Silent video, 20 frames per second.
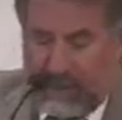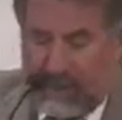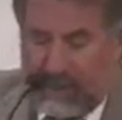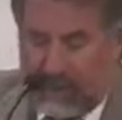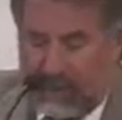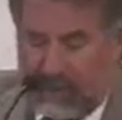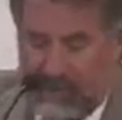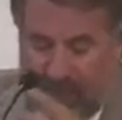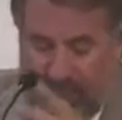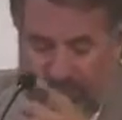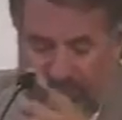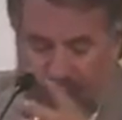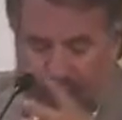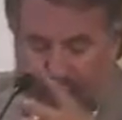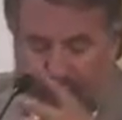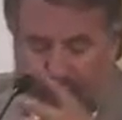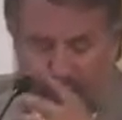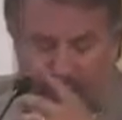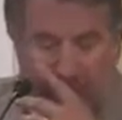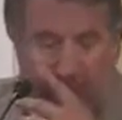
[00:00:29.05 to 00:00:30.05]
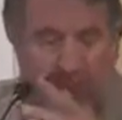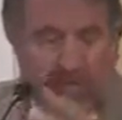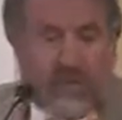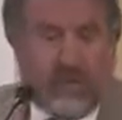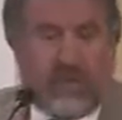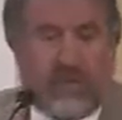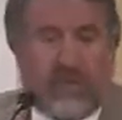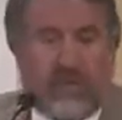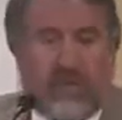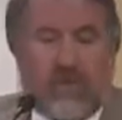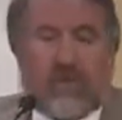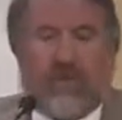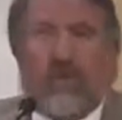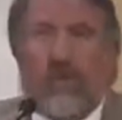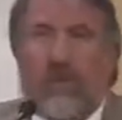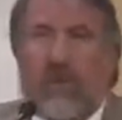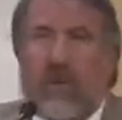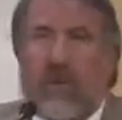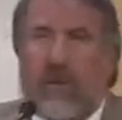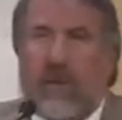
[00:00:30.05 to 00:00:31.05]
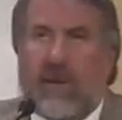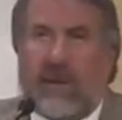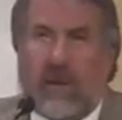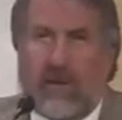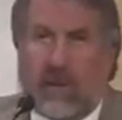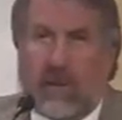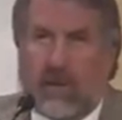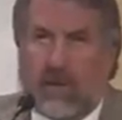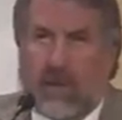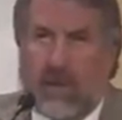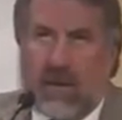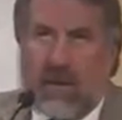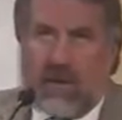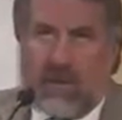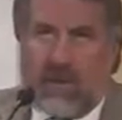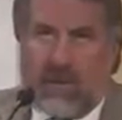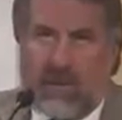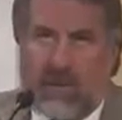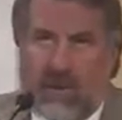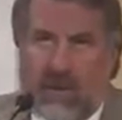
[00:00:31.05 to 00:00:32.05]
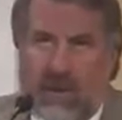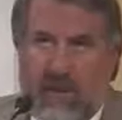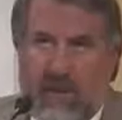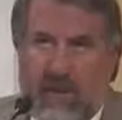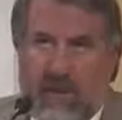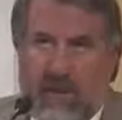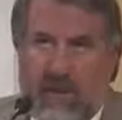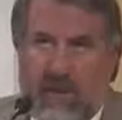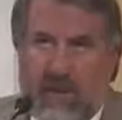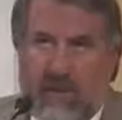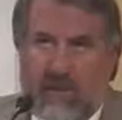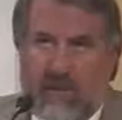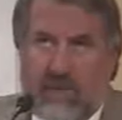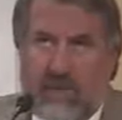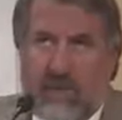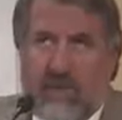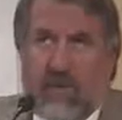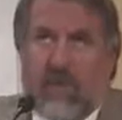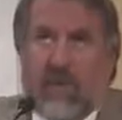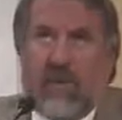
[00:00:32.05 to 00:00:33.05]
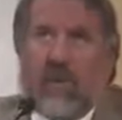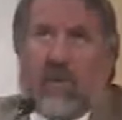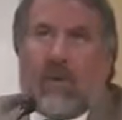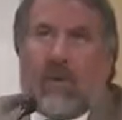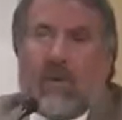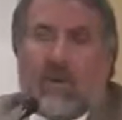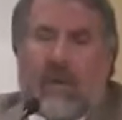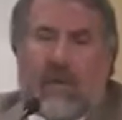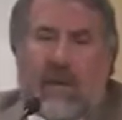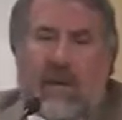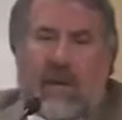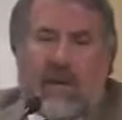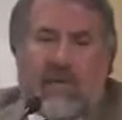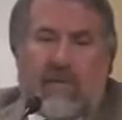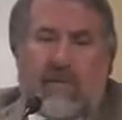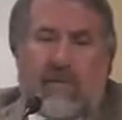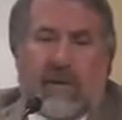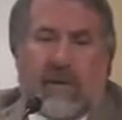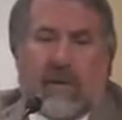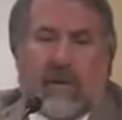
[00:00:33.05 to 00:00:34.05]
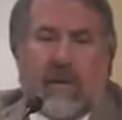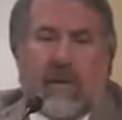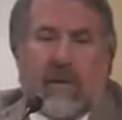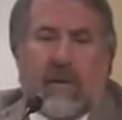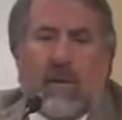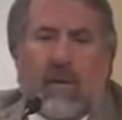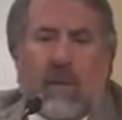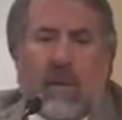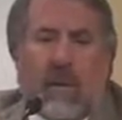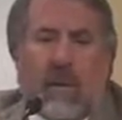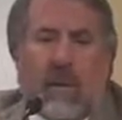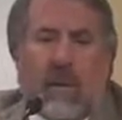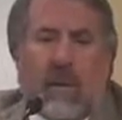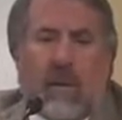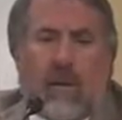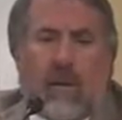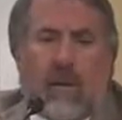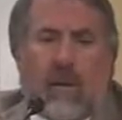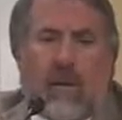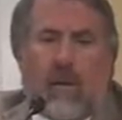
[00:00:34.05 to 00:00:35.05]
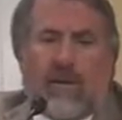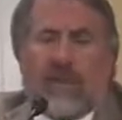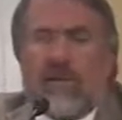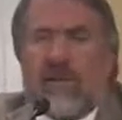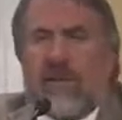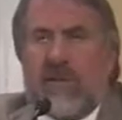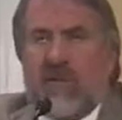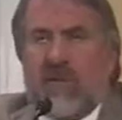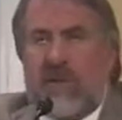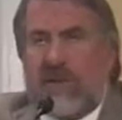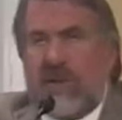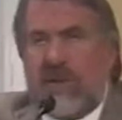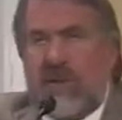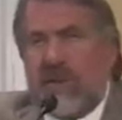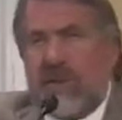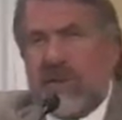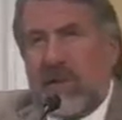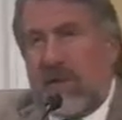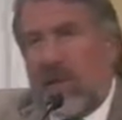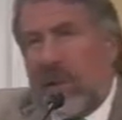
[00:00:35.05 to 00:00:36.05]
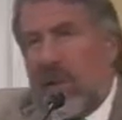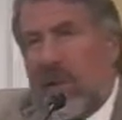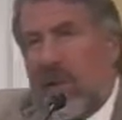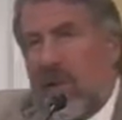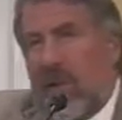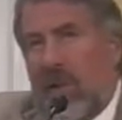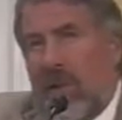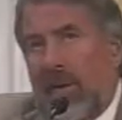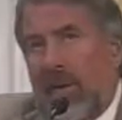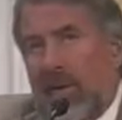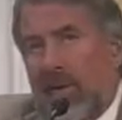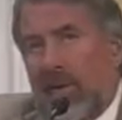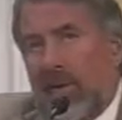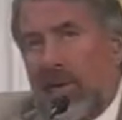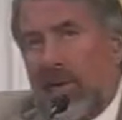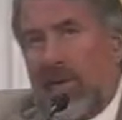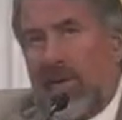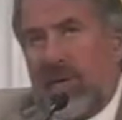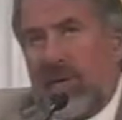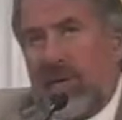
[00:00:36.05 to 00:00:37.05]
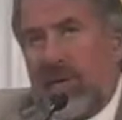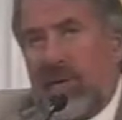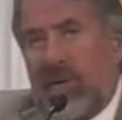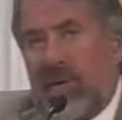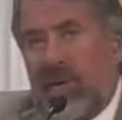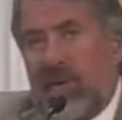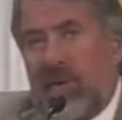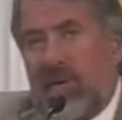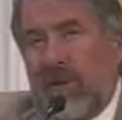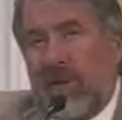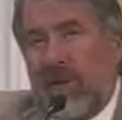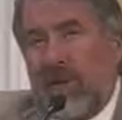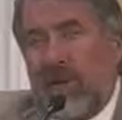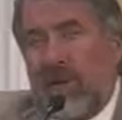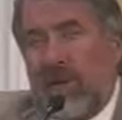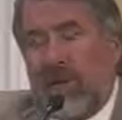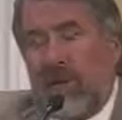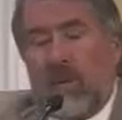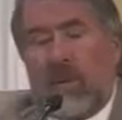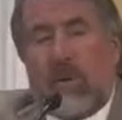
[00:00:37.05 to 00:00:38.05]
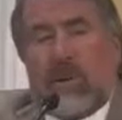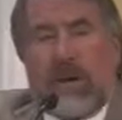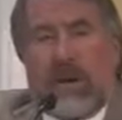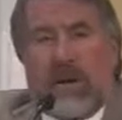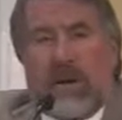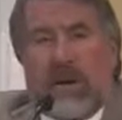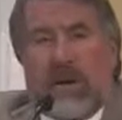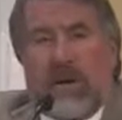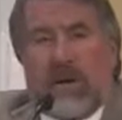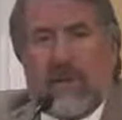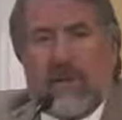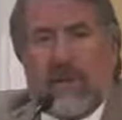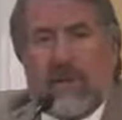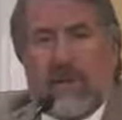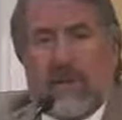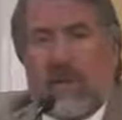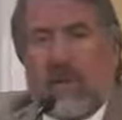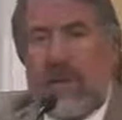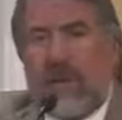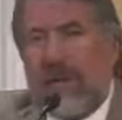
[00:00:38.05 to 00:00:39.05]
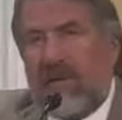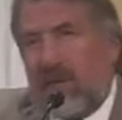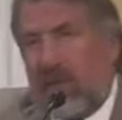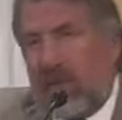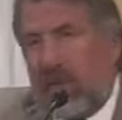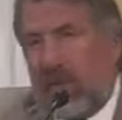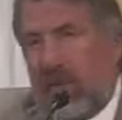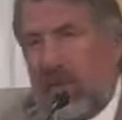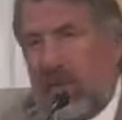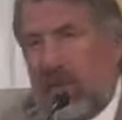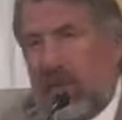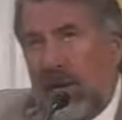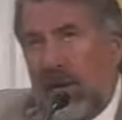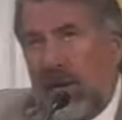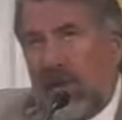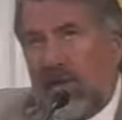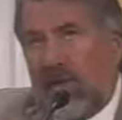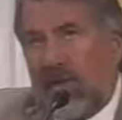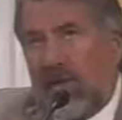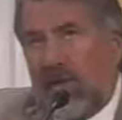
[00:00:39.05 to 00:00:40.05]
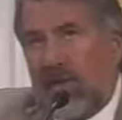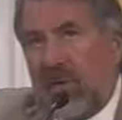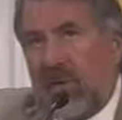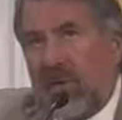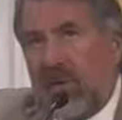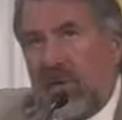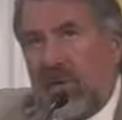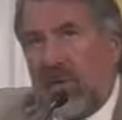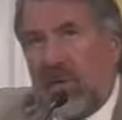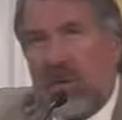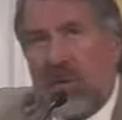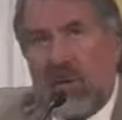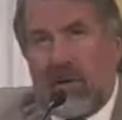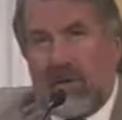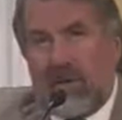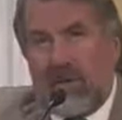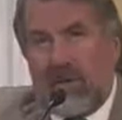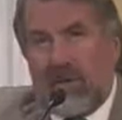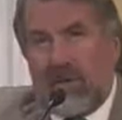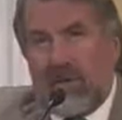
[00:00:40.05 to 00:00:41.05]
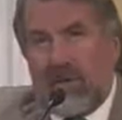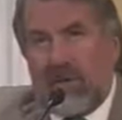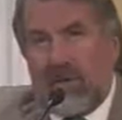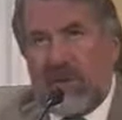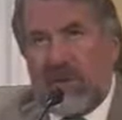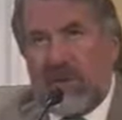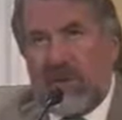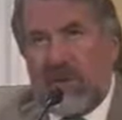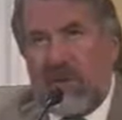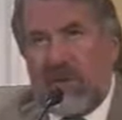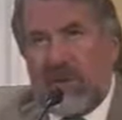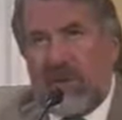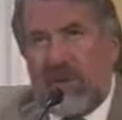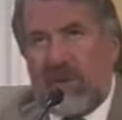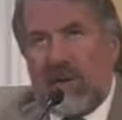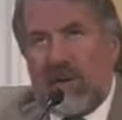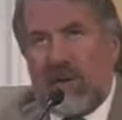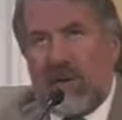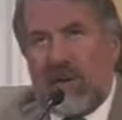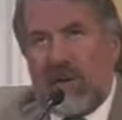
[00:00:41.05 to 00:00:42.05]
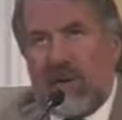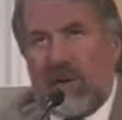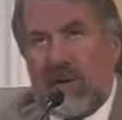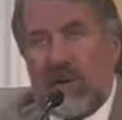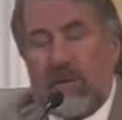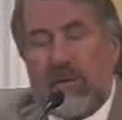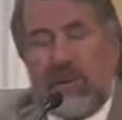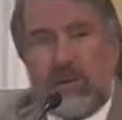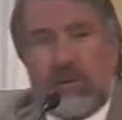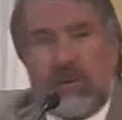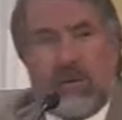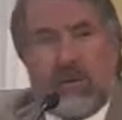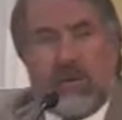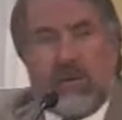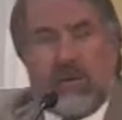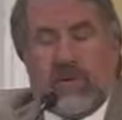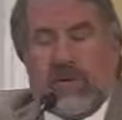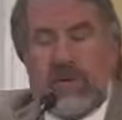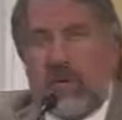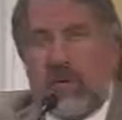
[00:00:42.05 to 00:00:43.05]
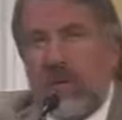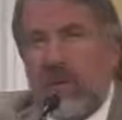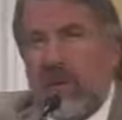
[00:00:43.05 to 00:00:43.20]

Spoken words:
This bill, it's really quite a simple concept. We have much of the generation of power in this country occurs in rural areas away from urban areas. And so long transmission lines are needed to go through those